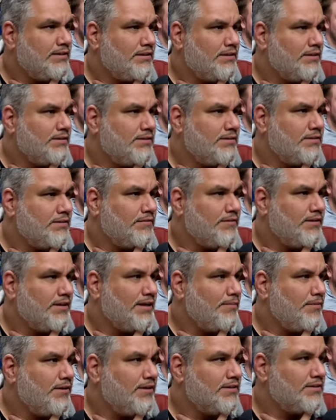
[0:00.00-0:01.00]
Because Sylvan
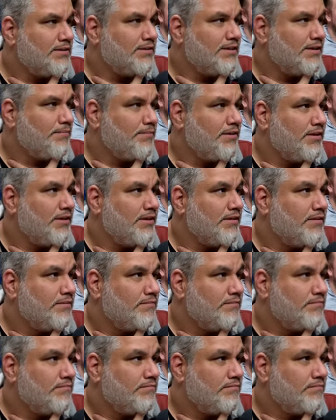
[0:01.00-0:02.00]
Library does the same thing.
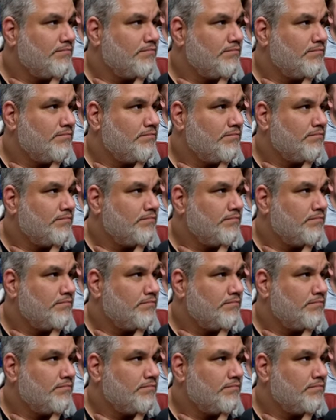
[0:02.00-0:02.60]
Yeah, but better.